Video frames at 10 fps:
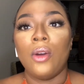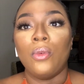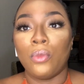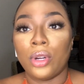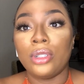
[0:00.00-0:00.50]

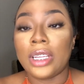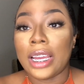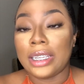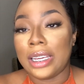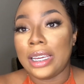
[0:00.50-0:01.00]
Real
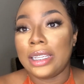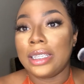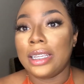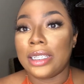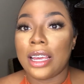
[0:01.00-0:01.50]
Techniques
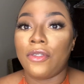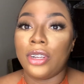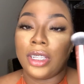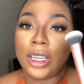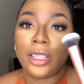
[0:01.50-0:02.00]
is
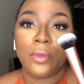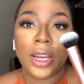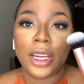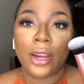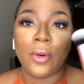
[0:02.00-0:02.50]
definitely the way
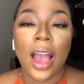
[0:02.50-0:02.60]
to go.